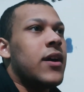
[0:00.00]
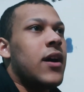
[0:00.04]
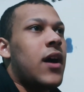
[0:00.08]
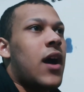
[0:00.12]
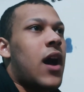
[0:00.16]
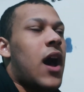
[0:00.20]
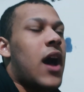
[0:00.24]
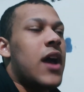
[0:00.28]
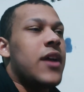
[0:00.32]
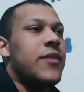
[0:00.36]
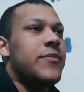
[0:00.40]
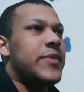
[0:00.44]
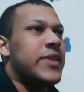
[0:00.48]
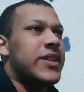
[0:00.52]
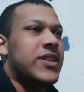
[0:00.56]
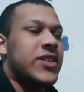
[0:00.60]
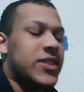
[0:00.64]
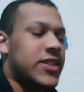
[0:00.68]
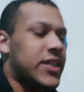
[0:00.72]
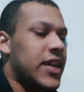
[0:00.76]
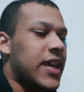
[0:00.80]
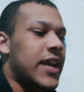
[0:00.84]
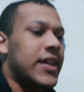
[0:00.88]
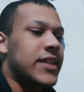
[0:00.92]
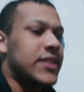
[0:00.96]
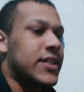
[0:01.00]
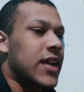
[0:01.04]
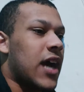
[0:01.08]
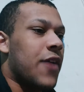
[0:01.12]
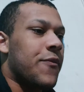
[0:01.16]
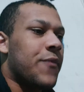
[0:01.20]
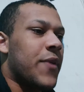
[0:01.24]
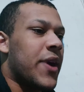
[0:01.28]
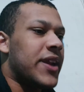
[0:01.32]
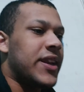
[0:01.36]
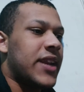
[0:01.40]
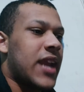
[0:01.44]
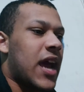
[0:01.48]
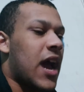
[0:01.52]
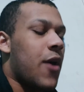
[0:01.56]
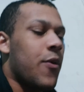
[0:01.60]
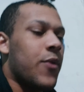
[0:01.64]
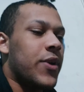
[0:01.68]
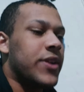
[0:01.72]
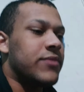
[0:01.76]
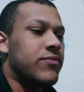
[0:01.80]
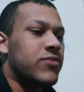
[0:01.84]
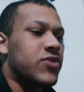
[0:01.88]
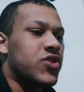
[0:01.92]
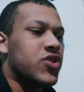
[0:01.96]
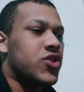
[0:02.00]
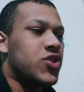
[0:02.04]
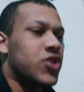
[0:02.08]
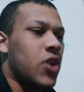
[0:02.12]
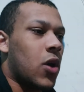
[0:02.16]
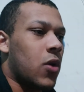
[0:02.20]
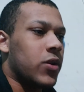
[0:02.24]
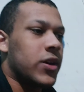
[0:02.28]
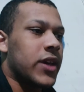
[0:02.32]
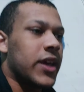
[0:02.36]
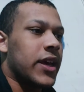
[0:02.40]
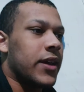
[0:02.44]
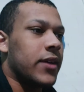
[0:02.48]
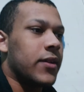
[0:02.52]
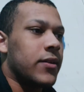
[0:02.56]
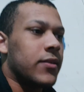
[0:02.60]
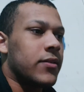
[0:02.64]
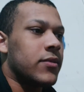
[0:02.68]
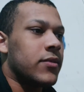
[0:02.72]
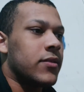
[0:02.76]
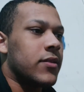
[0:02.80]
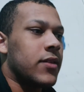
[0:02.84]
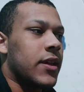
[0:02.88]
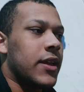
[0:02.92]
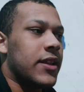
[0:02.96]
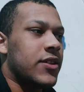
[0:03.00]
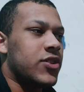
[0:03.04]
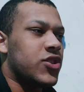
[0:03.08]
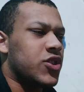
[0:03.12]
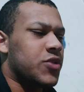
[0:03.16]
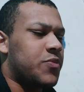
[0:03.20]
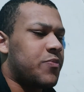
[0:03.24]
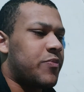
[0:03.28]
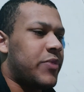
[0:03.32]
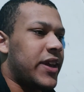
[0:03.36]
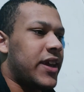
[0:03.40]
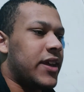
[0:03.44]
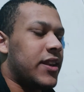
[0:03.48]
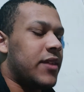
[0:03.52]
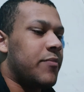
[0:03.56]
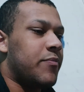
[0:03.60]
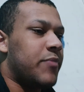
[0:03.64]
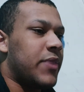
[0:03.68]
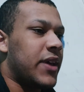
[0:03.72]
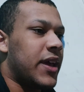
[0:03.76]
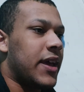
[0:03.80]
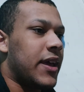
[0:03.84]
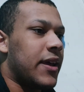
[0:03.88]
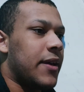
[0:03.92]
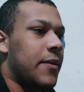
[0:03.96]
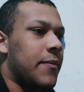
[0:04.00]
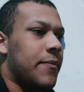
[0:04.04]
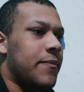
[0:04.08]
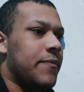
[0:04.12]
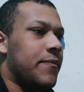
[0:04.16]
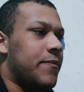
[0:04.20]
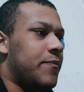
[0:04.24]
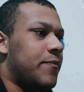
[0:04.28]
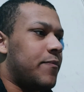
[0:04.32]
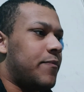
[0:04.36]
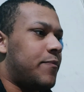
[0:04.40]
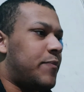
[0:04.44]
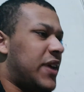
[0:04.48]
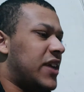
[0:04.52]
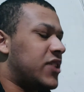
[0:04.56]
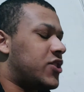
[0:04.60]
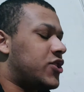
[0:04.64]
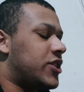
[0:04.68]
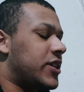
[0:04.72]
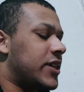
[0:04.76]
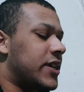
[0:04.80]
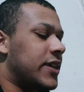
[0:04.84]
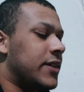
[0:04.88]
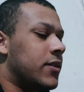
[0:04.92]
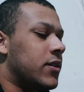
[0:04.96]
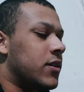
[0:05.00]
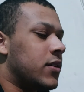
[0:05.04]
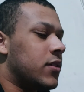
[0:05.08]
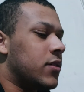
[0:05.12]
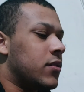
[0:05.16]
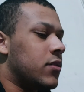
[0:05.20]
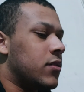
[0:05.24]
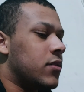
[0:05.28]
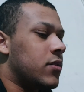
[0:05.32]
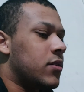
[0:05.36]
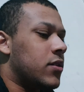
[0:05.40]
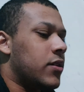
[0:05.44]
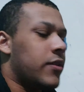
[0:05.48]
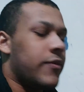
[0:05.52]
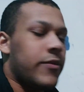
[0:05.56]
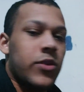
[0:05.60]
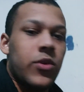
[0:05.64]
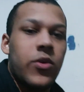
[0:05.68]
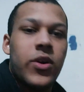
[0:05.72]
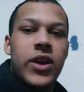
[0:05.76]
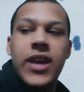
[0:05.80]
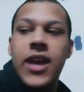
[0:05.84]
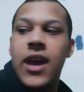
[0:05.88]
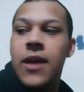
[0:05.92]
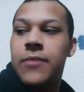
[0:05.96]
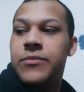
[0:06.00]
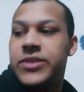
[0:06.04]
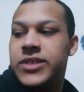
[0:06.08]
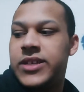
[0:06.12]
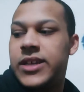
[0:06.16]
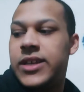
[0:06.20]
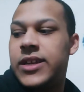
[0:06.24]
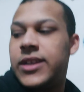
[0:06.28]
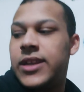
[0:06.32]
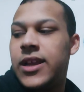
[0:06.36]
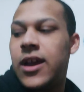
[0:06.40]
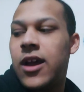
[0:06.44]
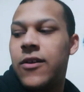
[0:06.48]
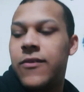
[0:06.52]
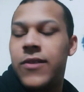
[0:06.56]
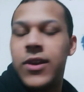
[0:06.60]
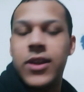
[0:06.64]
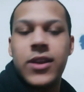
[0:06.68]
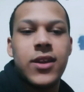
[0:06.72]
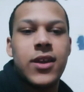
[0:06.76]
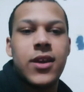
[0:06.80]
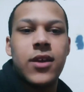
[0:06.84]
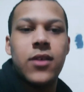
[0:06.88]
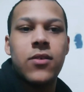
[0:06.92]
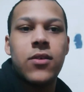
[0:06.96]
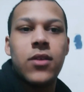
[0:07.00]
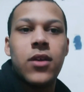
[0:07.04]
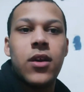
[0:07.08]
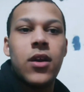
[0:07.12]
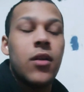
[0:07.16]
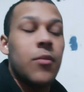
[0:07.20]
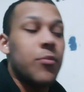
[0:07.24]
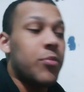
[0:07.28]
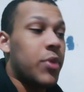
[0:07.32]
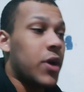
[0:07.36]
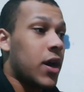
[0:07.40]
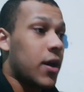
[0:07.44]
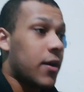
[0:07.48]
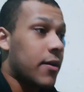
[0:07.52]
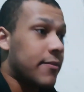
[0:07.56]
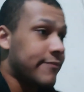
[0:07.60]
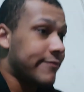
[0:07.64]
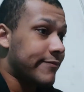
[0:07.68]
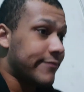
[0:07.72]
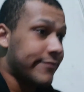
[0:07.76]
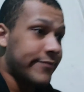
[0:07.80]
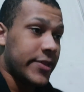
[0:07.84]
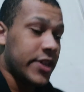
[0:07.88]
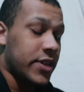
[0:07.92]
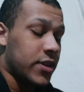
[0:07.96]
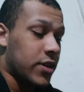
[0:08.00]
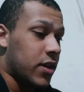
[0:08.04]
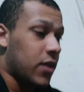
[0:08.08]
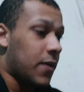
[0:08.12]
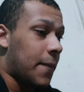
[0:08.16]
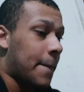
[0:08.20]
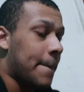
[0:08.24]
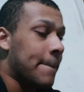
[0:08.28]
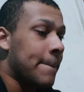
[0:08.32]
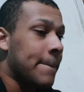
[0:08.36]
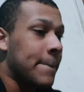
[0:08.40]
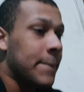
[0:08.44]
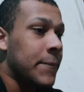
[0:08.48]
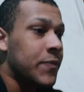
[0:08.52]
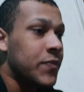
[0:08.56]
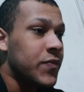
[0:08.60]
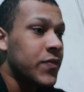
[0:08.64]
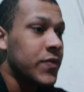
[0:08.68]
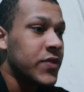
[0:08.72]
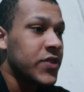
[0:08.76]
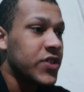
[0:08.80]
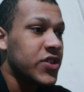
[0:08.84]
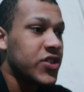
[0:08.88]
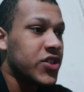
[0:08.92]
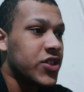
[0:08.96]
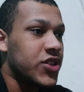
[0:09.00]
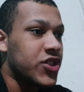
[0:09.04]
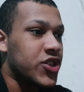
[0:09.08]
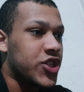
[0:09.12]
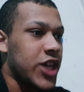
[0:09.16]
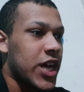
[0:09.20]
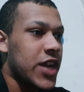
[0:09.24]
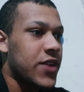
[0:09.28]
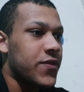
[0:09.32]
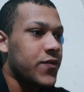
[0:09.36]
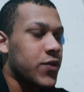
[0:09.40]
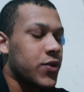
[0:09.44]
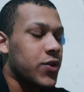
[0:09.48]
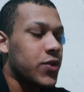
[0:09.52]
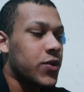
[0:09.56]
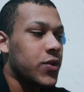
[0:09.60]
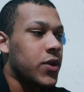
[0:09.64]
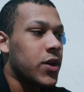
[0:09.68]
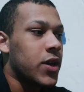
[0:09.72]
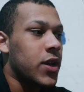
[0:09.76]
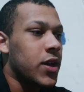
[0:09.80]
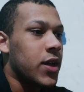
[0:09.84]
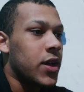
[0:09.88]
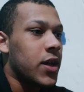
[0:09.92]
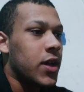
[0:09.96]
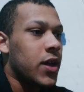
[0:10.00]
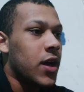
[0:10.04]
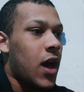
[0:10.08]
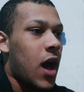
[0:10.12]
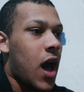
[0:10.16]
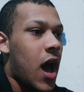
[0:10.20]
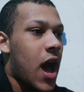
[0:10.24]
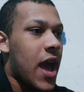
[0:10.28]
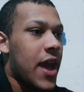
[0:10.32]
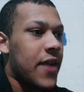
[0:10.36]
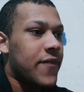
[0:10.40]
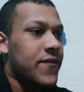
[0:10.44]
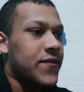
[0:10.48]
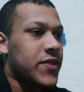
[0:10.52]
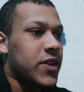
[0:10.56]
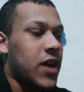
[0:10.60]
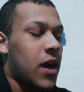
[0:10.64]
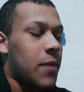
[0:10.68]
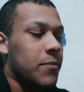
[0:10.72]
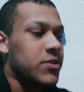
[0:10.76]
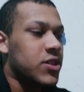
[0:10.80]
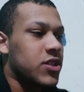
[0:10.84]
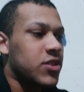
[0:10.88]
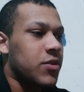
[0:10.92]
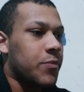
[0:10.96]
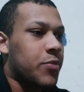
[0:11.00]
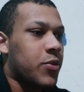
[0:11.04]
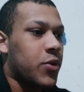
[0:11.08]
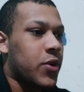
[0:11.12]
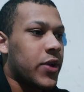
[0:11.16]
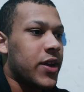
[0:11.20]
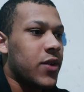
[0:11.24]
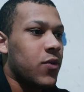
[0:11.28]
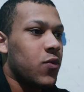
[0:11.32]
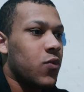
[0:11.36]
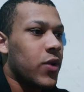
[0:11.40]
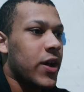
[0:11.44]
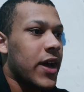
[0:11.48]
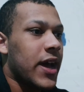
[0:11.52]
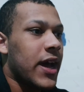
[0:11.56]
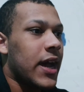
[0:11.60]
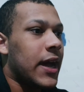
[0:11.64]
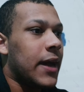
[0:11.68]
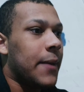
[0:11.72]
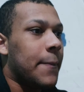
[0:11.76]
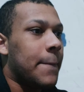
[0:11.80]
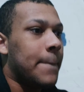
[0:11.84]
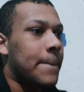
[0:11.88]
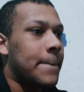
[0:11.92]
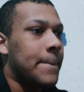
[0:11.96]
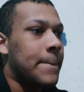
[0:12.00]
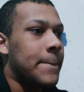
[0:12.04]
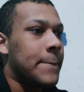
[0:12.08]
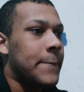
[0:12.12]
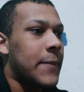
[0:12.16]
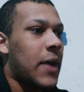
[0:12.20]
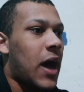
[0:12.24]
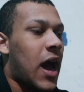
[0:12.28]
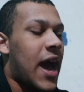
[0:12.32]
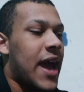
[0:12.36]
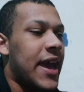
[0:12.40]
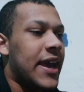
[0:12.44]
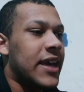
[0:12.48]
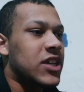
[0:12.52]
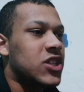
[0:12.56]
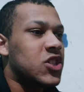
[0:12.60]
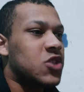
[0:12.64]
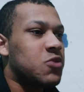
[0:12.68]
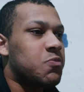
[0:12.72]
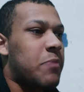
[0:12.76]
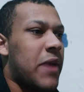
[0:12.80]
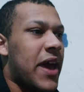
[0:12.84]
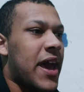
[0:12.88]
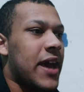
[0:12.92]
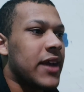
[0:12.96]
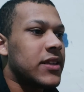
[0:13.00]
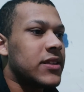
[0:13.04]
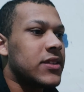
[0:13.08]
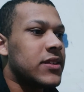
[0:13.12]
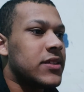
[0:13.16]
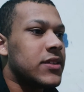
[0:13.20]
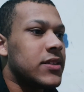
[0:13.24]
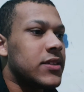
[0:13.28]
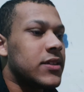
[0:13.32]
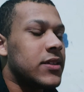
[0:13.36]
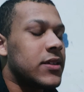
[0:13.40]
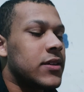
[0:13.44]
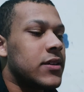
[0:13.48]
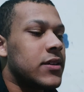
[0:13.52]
I'd be sitting down right now and sulking and just being a bit bitchy, even though I am sitting down right now. But, just in general, I've come to the point where I expect,